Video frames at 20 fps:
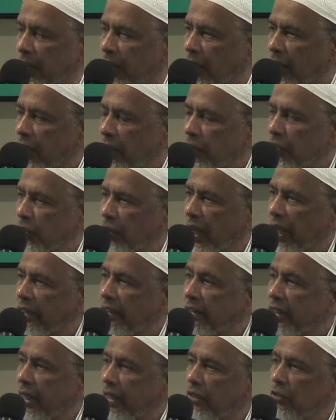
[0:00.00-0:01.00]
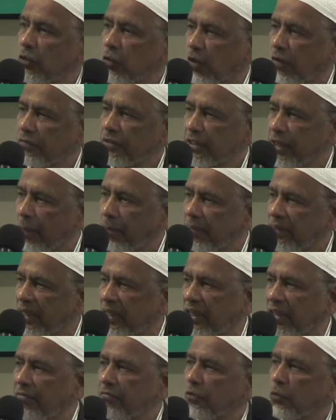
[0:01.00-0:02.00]
Should I tell you of something?
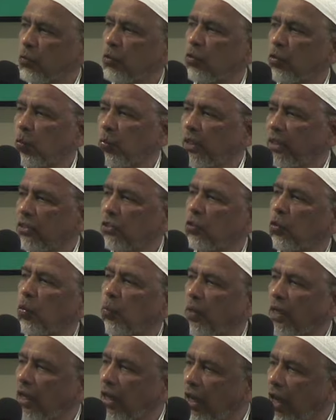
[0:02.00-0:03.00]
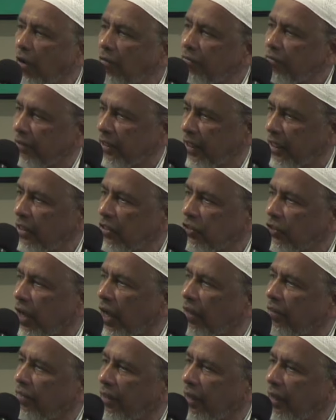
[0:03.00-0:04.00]
If you do it, you will love each
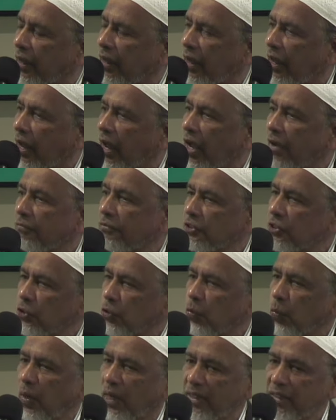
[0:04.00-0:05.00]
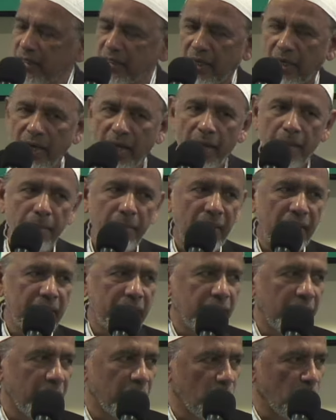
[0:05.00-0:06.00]
other. as-salam
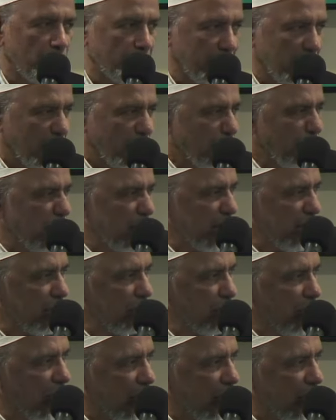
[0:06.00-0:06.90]
baynakum. Begin by